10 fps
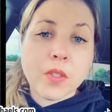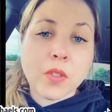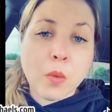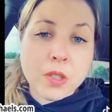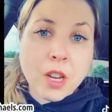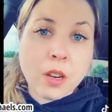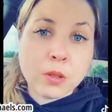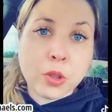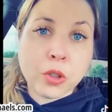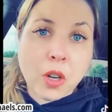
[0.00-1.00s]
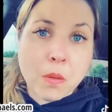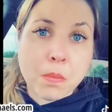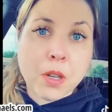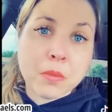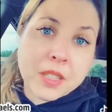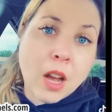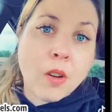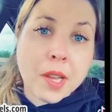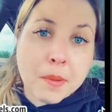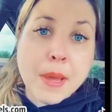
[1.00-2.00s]
So when Donald Trump comes
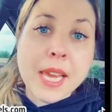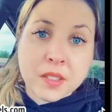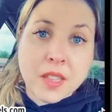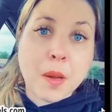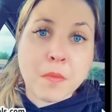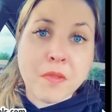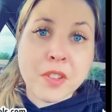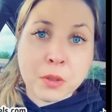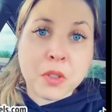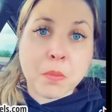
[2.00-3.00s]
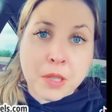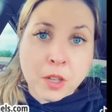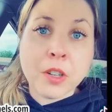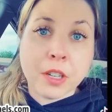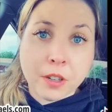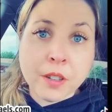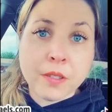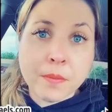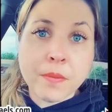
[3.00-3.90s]
out and makes them feel superior